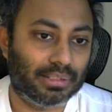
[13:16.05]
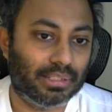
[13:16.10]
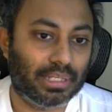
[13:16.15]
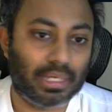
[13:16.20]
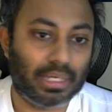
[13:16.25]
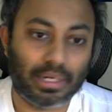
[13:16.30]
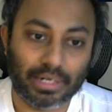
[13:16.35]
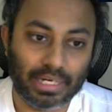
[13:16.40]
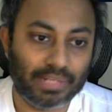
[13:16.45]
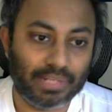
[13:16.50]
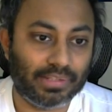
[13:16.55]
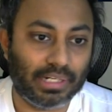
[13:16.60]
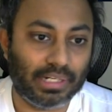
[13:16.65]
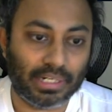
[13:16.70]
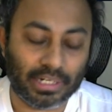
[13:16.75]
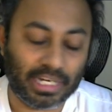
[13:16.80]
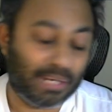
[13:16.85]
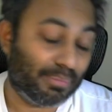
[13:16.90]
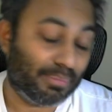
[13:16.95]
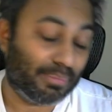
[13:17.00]
They are really
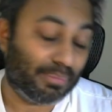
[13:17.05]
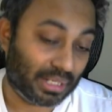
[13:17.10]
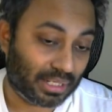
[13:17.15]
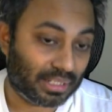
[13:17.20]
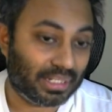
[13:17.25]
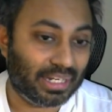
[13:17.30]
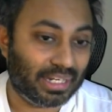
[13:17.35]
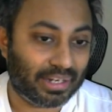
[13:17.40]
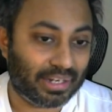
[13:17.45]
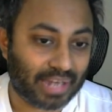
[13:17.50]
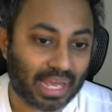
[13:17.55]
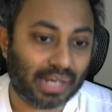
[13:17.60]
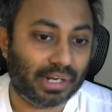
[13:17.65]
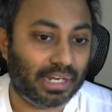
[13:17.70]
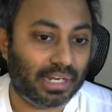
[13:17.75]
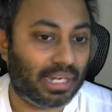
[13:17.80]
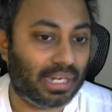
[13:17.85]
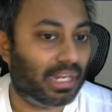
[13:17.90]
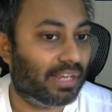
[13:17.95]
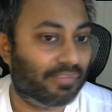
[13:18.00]
threatening, but in
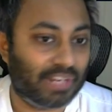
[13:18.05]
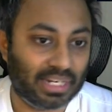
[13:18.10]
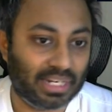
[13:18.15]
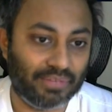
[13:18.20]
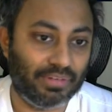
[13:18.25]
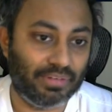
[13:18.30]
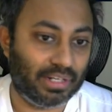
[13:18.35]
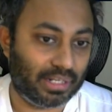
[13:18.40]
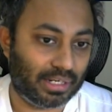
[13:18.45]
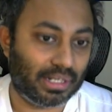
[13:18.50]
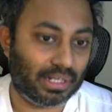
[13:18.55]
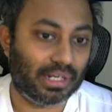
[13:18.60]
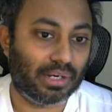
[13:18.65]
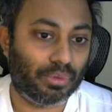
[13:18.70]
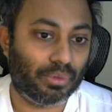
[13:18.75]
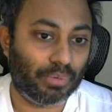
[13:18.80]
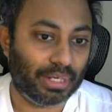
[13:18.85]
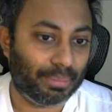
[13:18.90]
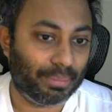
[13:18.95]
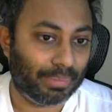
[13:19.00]
reality, like whenever
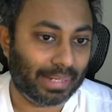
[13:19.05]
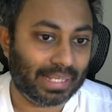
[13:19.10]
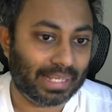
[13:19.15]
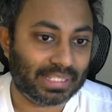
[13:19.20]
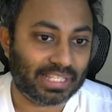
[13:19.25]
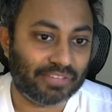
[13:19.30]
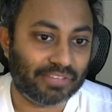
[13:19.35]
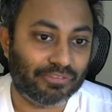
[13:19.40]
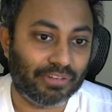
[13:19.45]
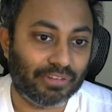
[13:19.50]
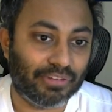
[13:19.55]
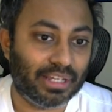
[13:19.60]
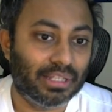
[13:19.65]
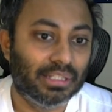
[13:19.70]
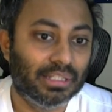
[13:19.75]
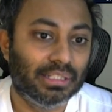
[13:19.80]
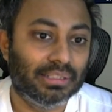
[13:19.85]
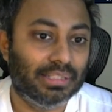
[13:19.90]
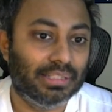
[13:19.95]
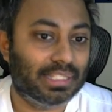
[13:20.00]
white plays e5,
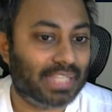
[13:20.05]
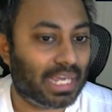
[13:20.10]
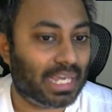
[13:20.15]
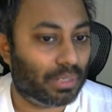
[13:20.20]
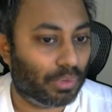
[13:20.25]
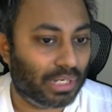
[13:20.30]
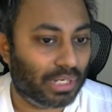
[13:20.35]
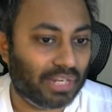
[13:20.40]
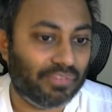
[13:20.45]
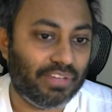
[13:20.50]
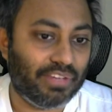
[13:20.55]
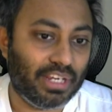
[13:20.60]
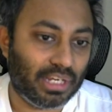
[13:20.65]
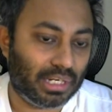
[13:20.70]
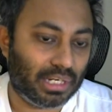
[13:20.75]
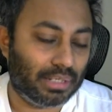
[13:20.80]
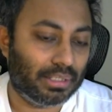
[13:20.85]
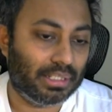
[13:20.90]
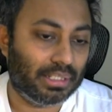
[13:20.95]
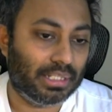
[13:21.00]
this can only
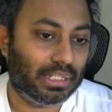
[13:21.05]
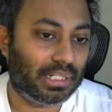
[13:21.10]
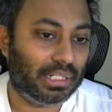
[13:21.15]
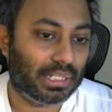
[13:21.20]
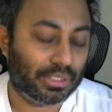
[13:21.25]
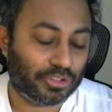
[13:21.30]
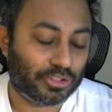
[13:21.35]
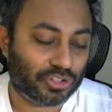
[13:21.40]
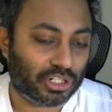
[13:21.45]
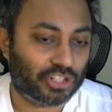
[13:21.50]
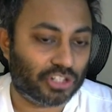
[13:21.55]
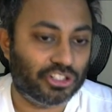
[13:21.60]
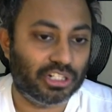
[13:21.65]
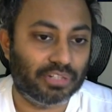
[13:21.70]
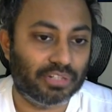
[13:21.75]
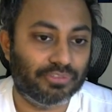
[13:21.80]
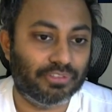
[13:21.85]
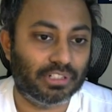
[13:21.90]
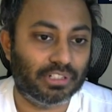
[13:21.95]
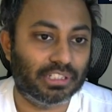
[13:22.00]
weaken the structure
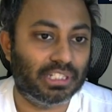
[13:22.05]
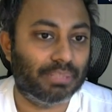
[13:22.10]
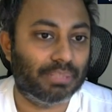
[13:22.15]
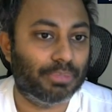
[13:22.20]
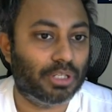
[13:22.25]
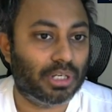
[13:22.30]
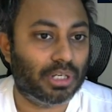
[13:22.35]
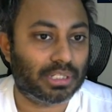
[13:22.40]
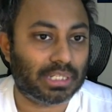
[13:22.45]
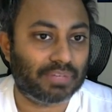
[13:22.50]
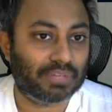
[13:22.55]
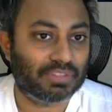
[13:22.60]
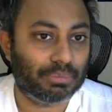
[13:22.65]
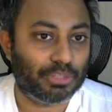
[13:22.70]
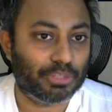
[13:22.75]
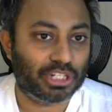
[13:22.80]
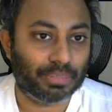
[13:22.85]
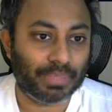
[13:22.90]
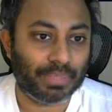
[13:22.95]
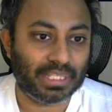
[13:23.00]
further, because after
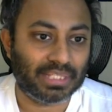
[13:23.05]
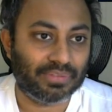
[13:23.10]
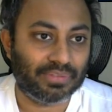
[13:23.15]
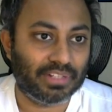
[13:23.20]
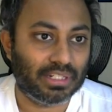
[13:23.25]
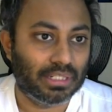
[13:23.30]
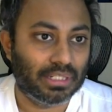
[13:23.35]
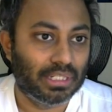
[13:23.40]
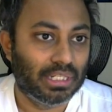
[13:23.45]
bishop e7,